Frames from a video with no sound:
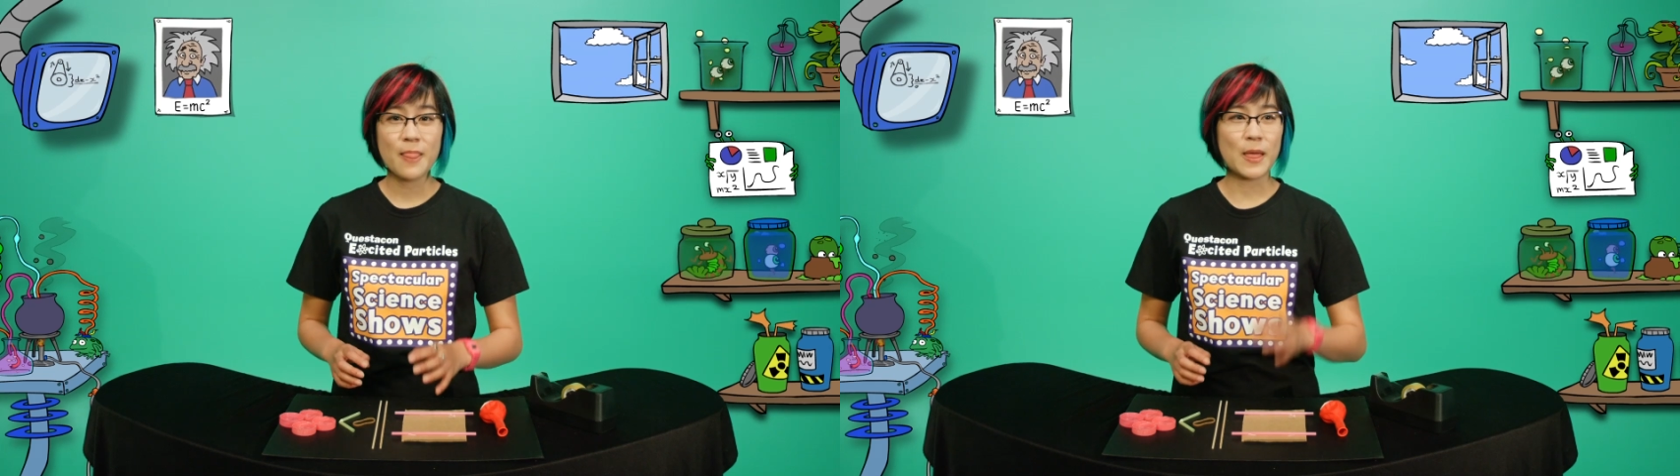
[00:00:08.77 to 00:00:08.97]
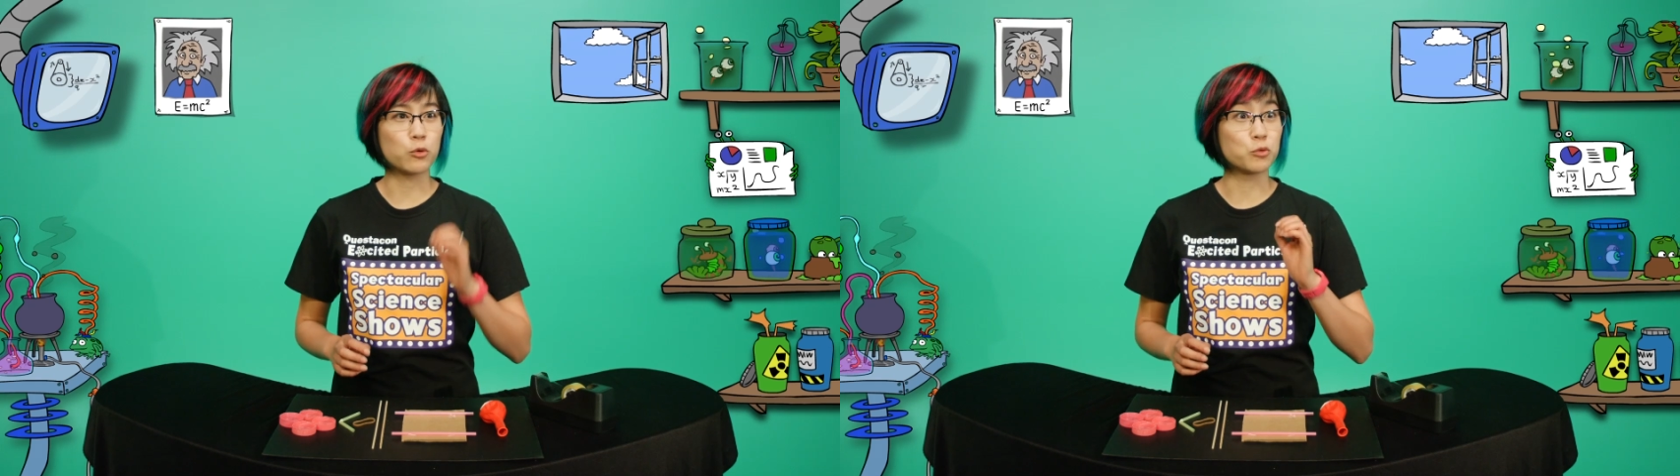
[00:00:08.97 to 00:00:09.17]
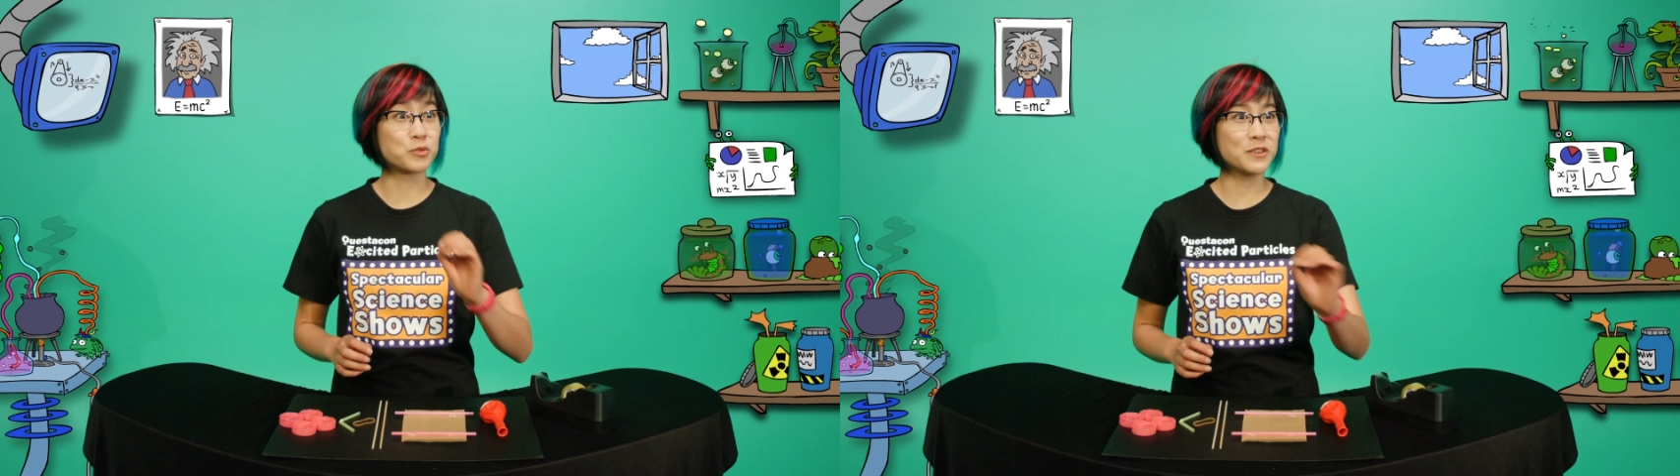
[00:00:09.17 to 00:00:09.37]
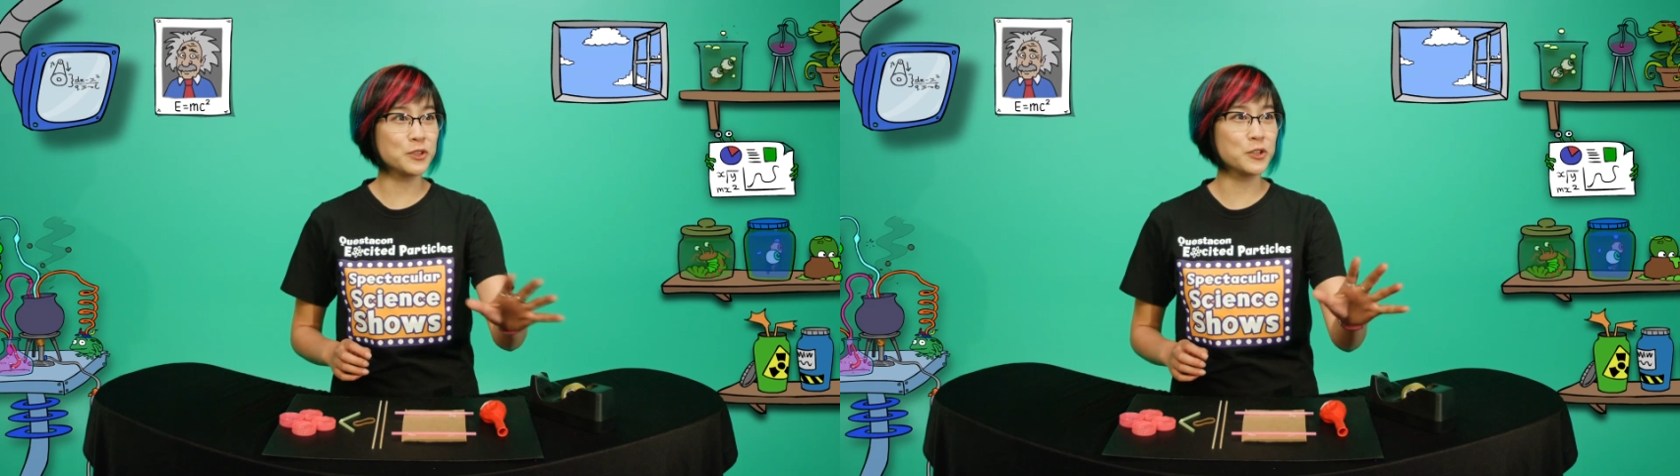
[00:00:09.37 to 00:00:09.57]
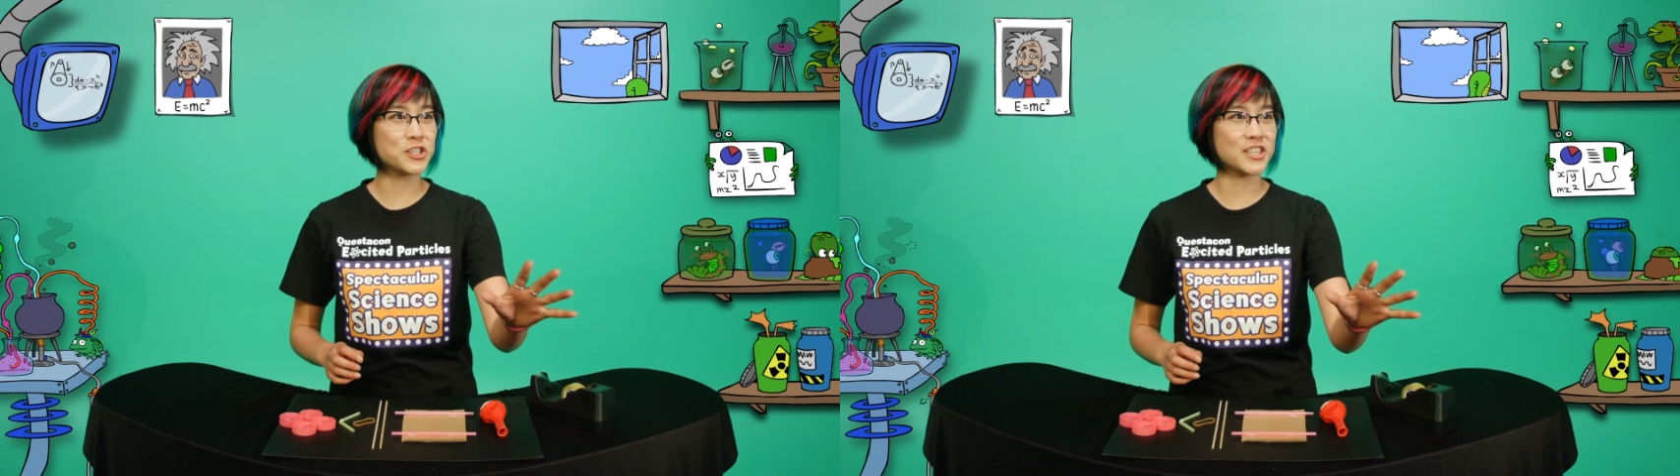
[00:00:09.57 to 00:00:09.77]
that will
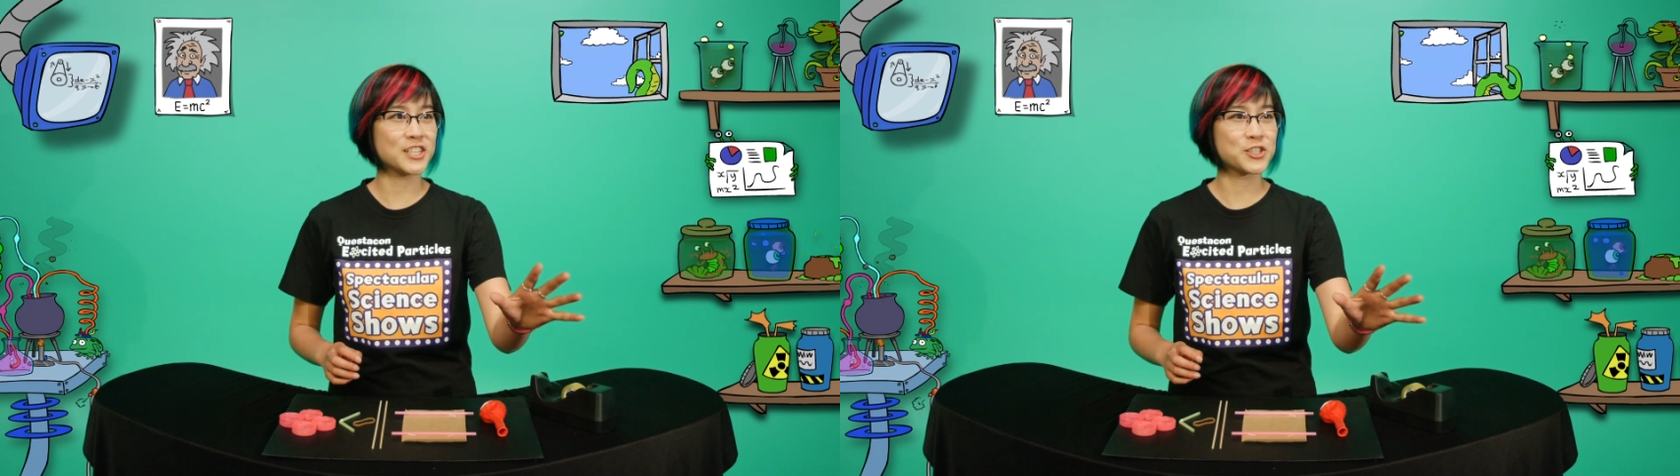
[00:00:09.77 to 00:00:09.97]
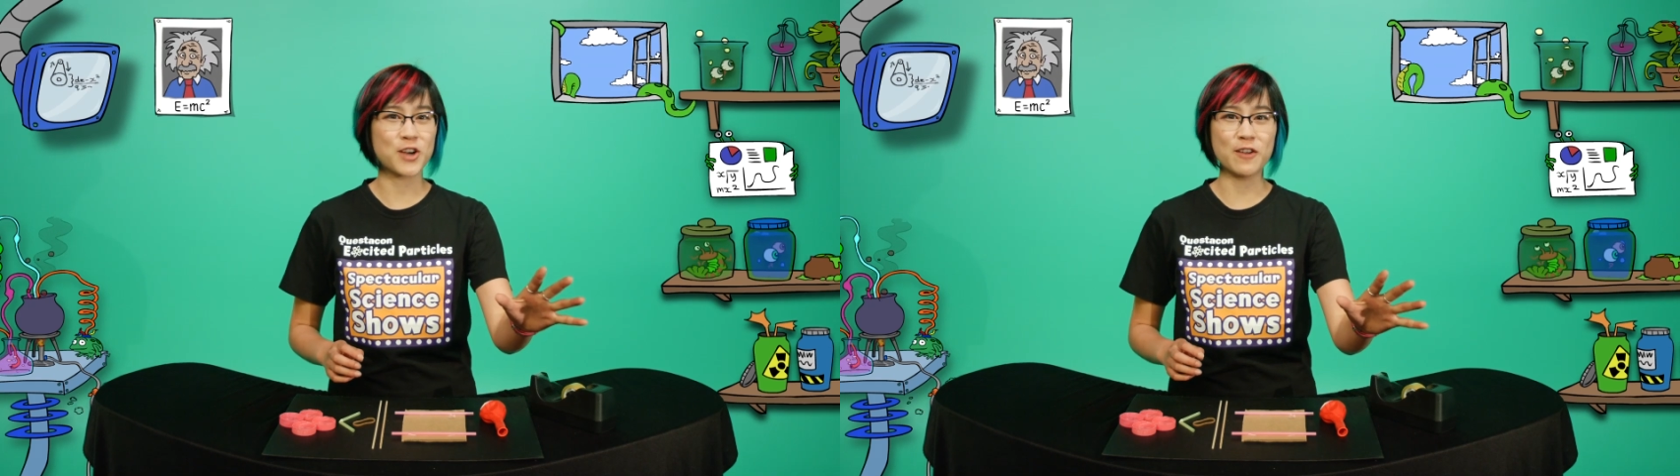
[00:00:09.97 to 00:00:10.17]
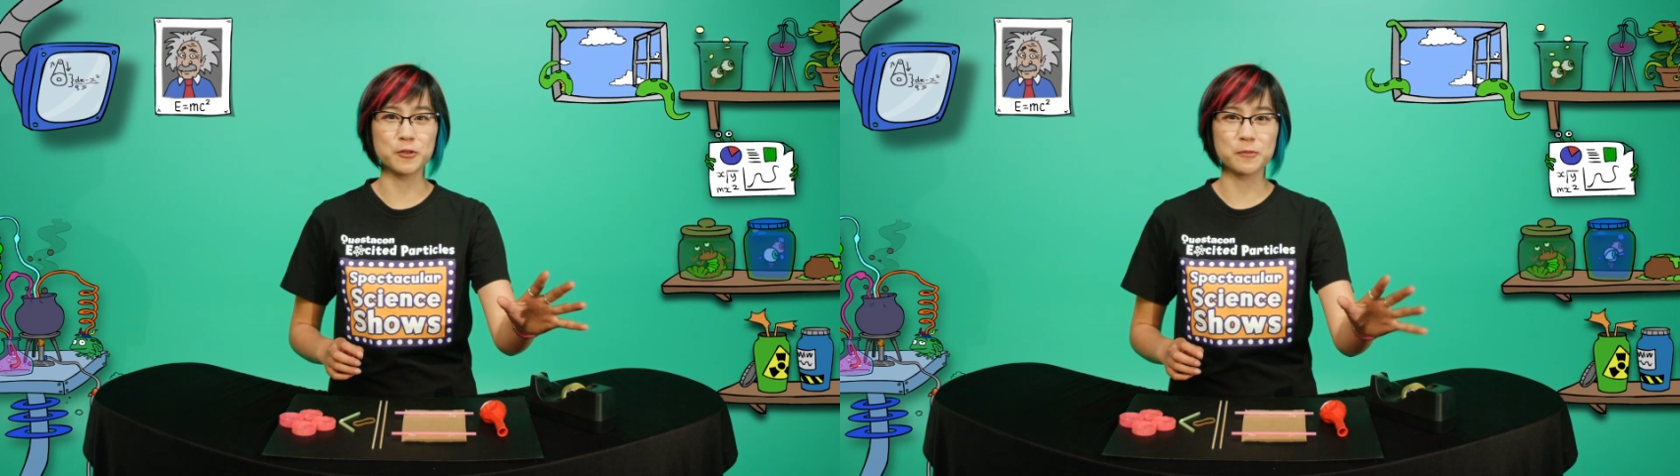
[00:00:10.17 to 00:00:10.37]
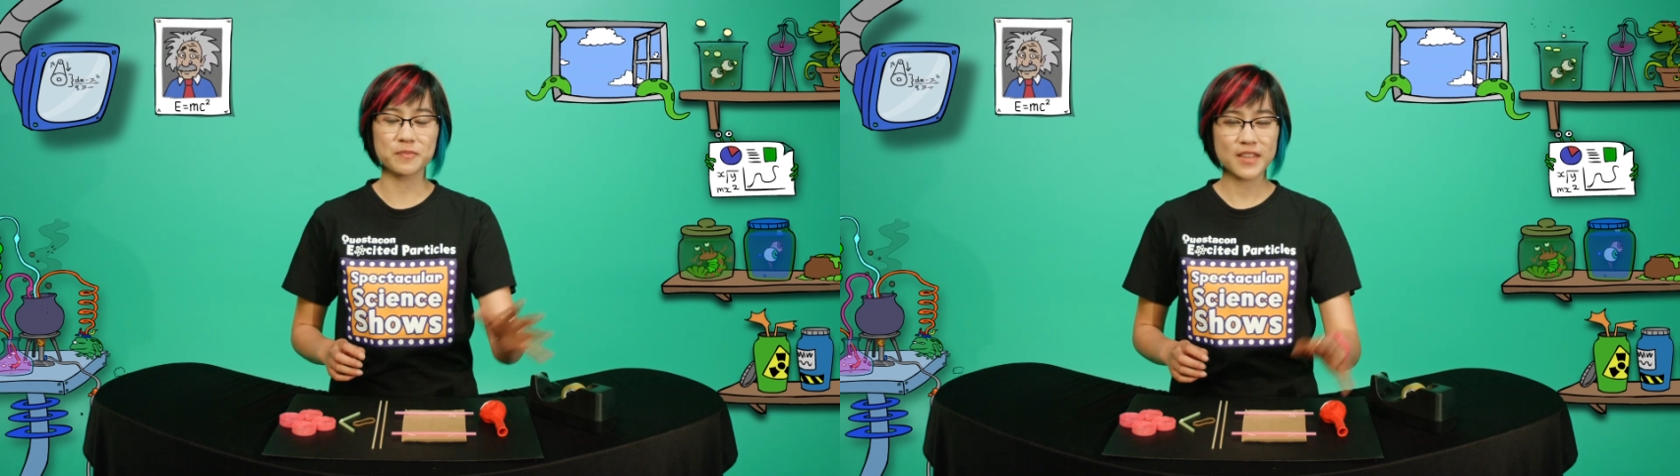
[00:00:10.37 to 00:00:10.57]
revolutionise travel.